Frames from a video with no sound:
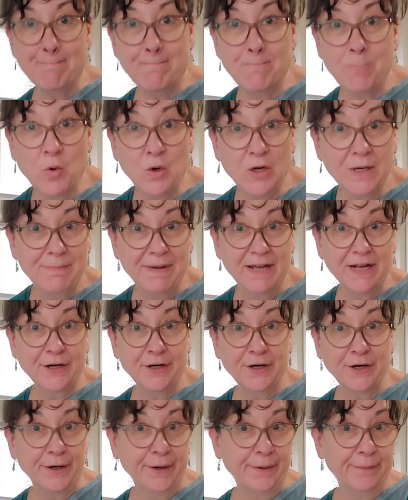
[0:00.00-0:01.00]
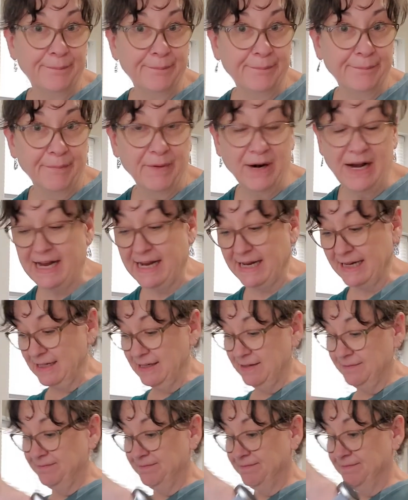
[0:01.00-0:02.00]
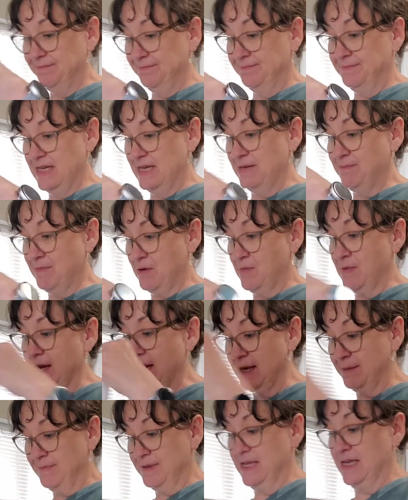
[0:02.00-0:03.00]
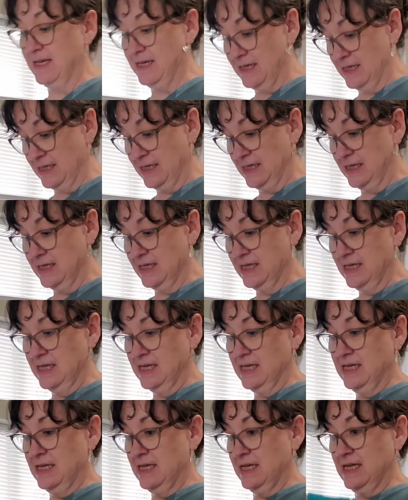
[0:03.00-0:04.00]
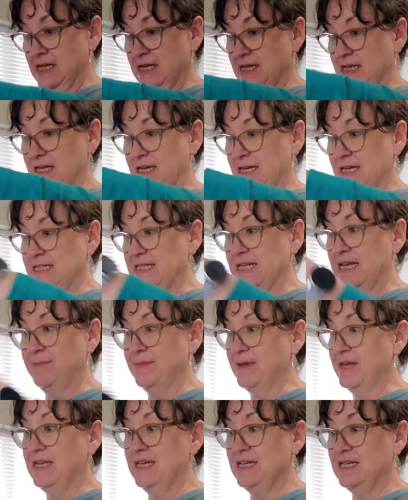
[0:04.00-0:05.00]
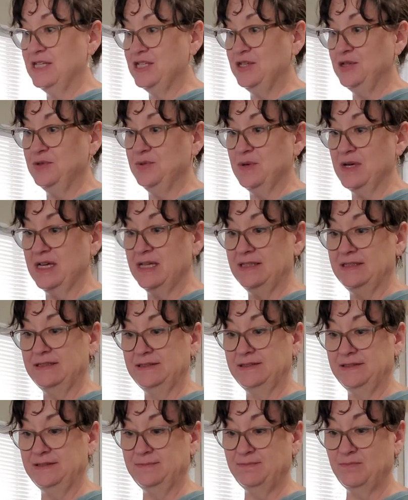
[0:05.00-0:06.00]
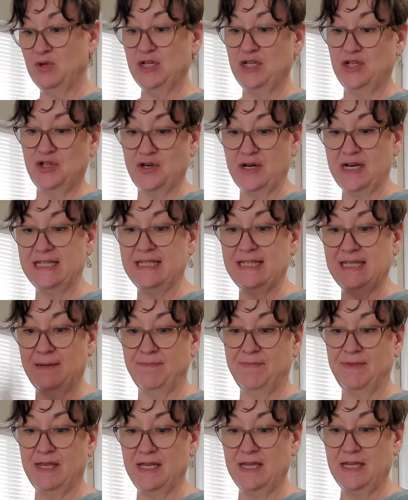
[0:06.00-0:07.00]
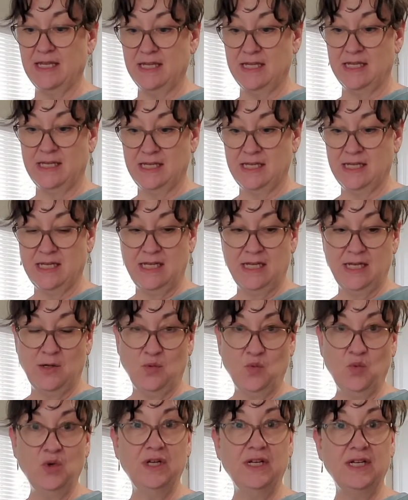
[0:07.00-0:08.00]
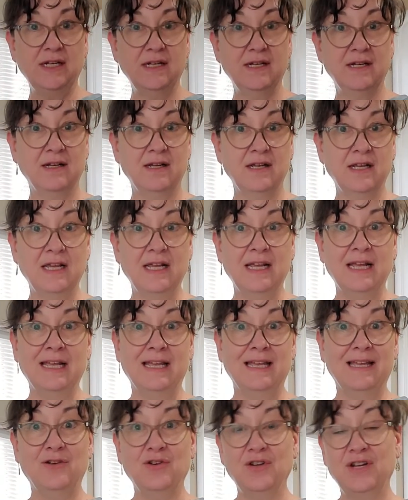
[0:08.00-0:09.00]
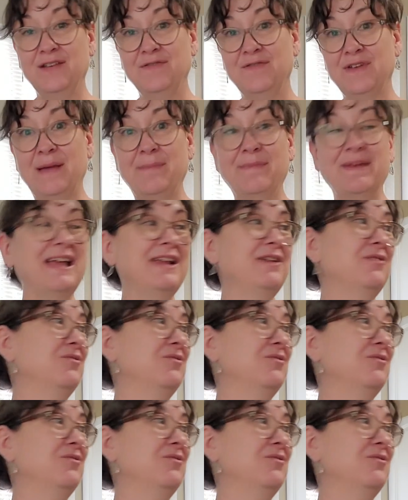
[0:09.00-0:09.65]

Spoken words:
wood butter rag in my rag bin. And anytime I need to moisturize something wooden, could even, I mean, I